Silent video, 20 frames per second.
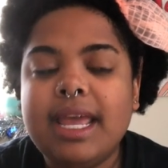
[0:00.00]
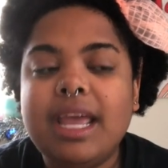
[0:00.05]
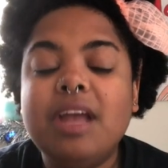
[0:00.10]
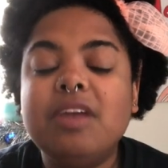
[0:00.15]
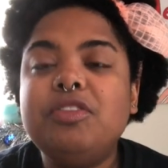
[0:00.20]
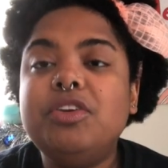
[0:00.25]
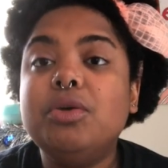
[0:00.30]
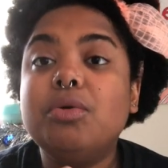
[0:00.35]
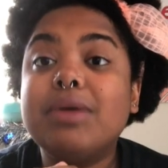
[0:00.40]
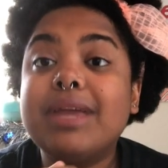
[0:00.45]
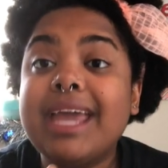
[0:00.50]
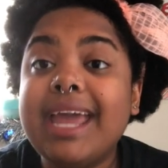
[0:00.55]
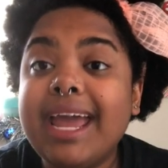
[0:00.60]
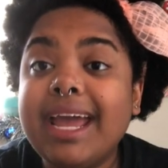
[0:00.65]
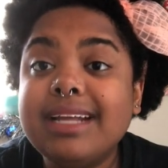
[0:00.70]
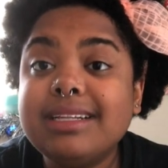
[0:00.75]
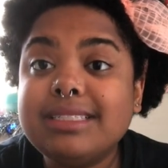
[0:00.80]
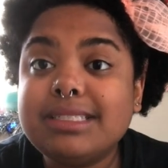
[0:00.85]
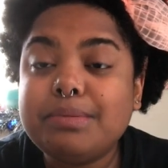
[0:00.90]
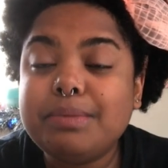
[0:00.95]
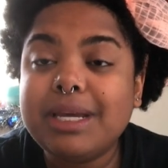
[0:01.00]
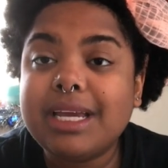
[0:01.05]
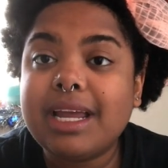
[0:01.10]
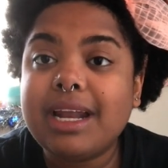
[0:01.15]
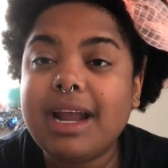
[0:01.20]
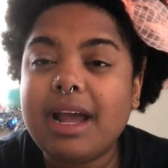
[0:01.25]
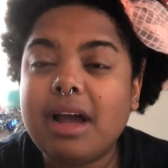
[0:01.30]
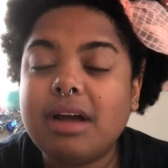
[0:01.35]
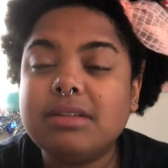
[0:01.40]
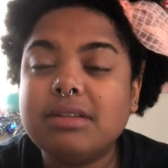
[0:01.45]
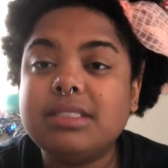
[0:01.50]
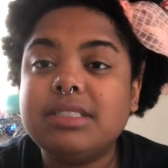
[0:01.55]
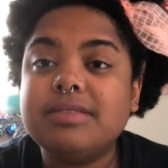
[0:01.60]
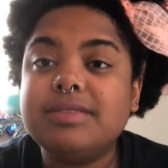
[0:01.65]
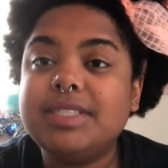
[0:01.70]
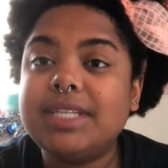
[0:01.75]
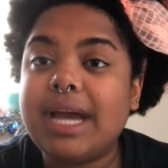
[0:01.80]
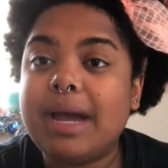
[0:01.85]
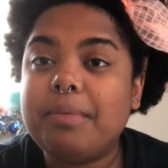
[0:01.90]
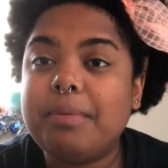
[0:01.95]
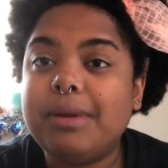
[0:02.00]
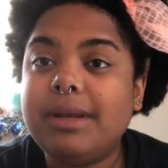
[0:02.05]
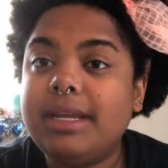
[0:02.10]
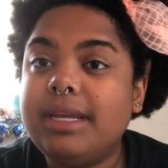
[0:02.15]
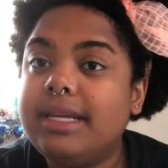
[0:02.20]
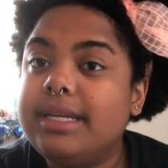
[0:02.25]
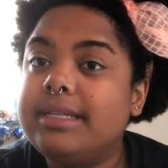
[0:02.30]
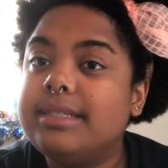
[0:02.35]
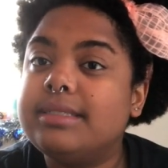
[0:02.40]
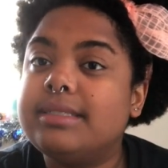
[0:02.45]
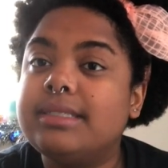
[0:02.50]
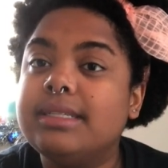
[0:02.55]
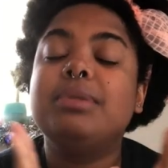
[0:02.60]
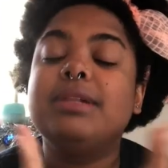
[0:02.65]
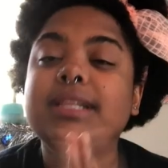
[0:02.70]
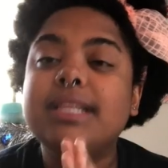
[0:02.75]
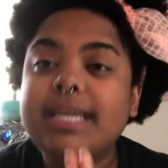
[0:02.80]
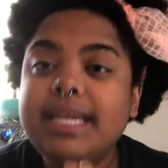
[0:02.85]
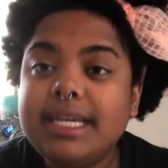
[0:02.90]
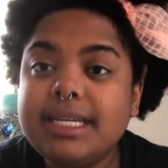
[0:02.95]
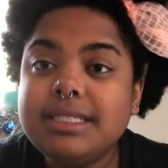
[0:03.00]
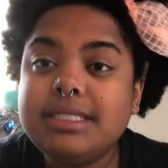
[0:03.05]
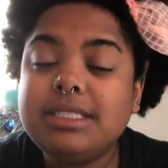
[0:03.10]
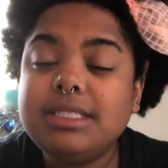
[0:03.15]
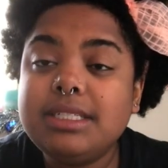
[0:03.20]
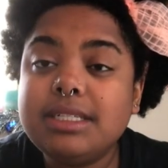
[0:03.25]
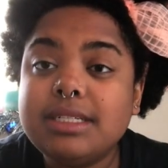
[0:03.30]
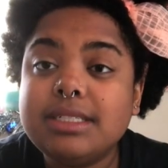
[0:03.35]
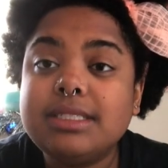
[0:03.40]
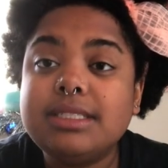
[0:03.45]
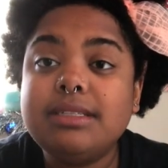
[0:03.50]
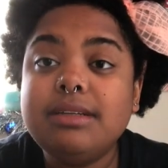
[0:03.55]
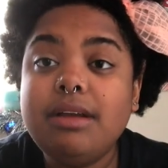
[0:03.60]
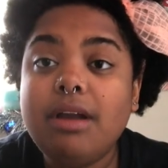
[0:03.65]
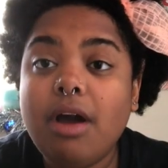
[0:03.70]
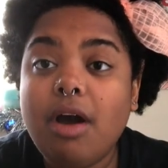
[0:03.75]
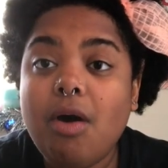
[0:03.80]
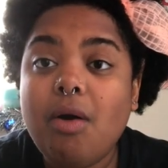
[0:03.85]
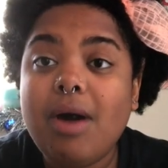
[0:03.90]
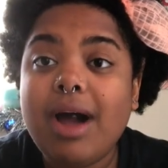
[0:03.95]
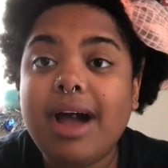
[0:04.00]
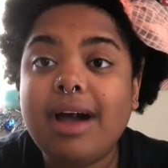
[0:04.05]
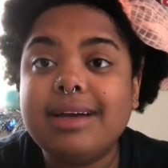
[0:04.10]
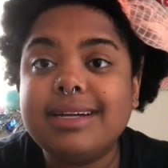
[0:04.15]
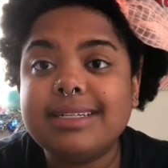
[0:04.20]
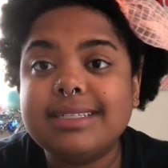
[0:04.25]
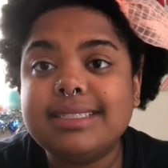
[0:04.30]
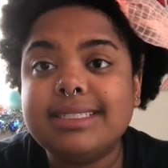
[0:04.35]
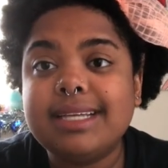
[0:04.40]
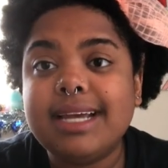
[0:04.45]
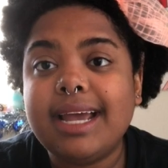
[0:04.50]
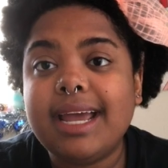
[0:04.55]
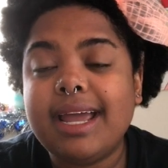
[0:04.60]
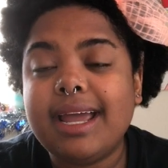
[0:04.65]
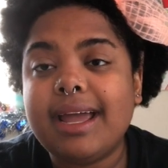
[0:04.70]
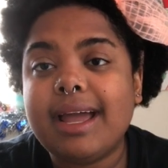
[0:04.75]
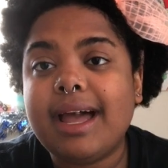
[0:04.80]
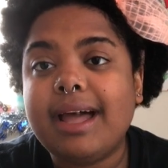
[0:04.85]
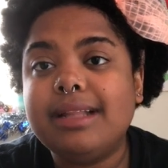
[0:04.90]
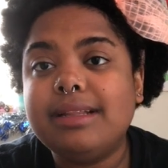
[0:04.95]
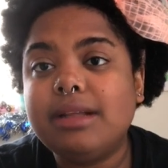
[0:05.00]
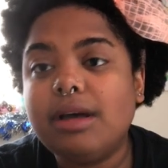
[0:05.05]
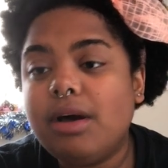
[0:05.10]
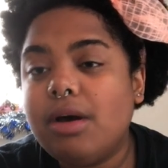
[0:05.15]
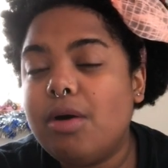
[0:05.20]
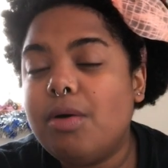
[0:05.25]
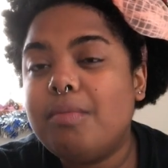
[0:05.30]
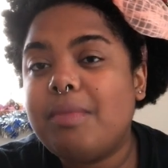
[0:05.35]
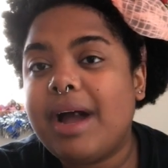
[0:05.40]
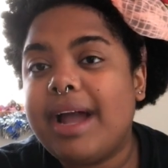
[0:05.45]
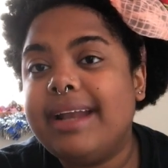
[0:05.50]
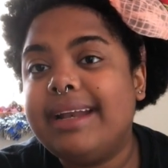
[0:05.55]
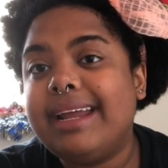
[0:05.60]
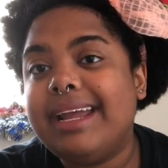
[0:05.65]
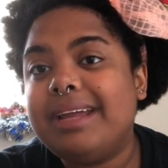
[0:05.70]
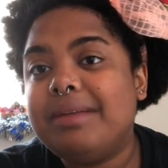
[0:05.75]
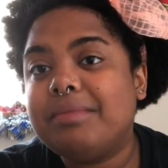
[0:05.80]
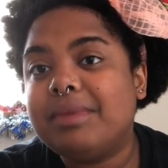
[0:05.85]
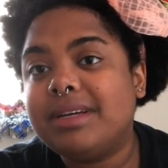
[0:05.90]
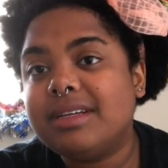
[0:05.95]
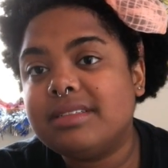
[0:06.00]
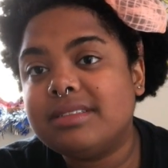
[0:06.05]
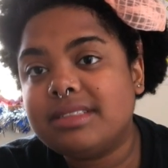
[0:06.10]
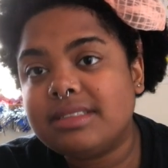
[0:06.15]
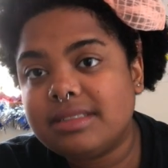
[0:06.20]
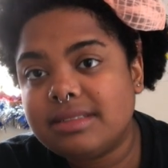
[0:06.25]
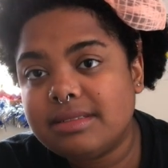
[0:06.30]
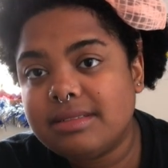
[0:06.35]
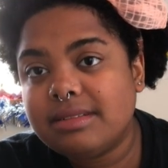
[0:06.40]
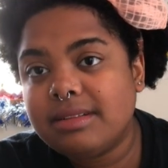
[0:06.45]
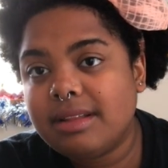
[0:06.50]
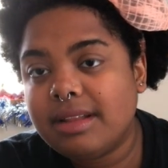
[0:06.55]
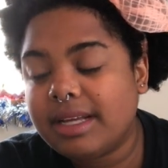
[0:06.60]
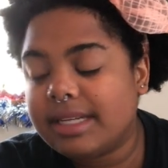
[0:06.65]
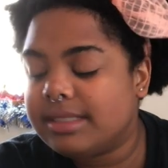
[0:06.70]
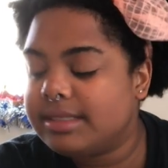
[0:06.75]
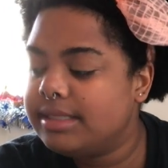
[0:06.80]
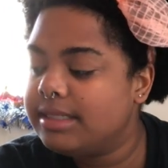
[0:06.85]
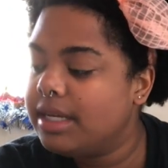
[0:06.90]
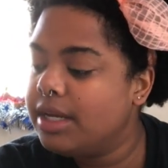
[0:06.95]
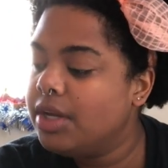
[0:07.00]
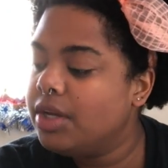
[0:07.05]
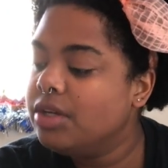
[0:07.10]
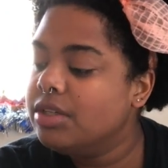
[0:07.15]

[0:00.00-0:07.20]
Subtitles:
If you can't speak an ounce of Japanese, please just know how to say, hello, my name is this.